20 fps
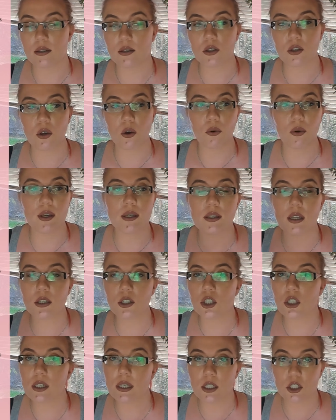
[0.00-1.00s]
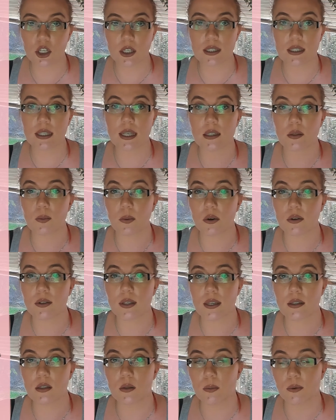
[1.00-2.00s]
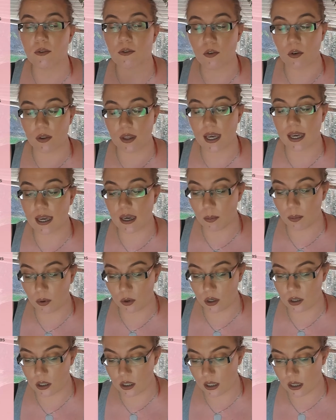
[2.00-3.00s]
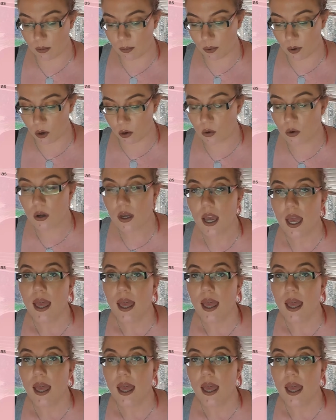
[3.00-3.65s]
So essentially just less processed before they get put into the bottle.